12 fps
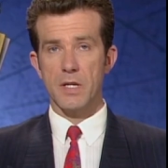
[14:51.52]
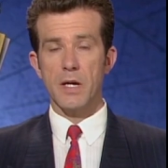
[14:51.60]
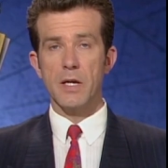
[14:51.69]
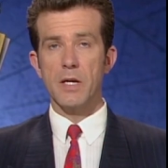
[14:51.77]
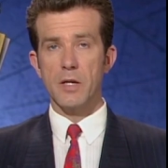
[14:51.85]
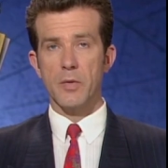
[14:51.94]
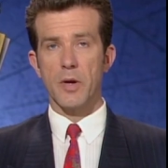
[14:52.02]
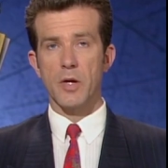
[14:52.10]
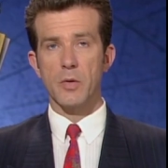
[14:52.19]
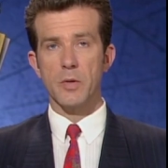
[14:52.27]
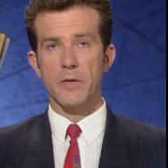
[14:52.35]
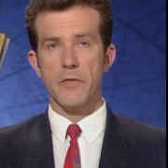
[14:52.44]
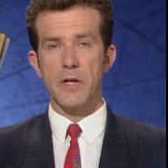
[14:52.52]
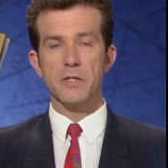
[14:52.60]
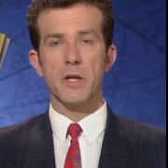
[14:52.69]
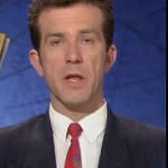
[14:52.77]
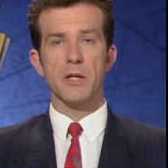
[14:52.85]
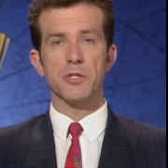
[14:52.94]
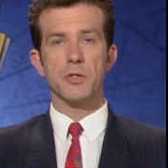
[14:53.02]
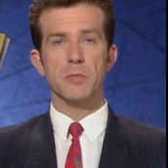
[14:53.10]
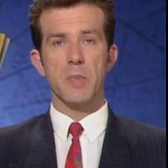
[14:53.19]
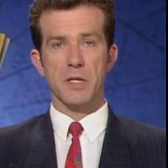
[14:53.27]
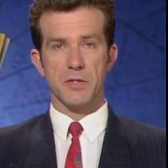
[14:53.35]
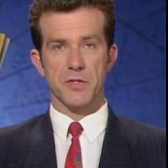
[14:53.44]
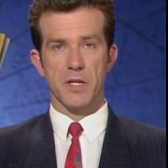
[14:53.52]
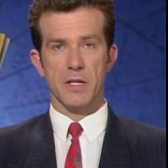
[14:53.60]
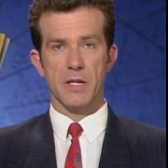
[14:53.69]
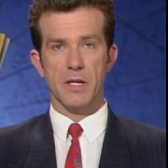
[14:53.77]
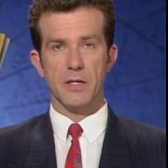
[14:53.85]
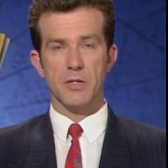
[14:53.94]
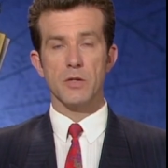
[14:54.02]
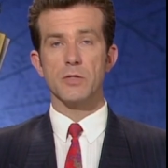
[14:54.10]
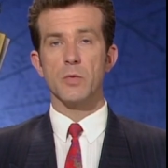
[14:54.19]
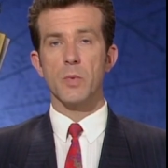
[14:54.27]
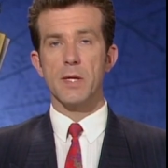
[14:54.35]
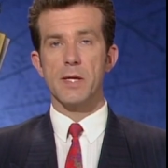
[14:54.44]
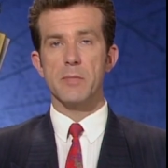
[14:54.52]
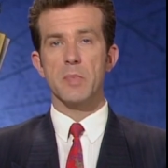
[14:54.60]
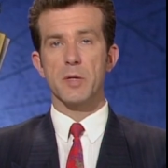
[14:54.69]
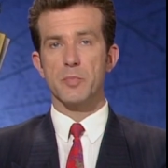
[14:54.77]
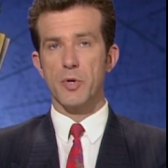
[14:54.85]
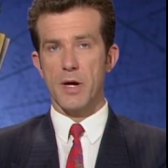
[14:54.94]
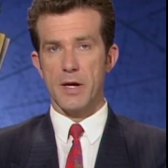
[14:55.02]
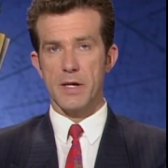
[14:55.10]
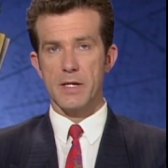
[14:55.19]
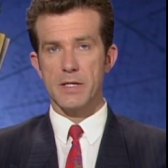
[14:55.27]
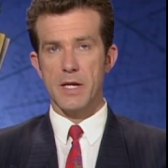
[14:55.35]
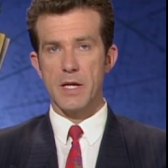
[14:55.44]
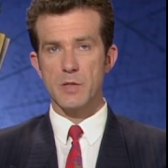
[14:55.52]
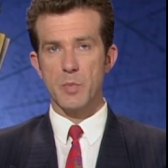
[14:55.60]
a hero of international medicine, Dr. William McBride has